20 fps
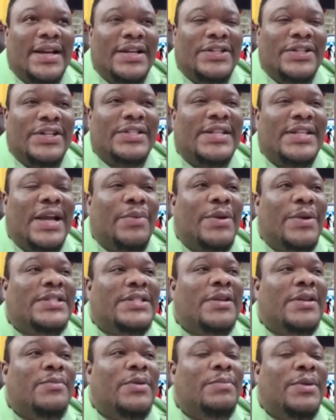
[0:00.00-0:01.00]
Just like when
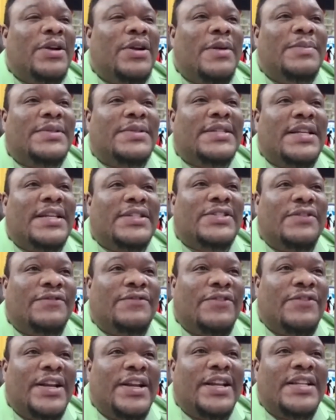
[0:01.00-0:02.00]
someone becomes
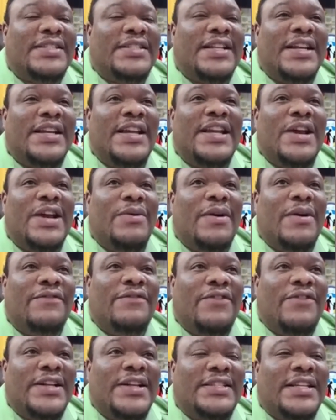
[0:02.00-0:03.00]
schizophrenic, they hear a
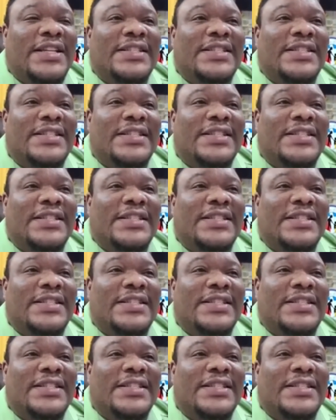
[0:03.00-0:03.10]
voice and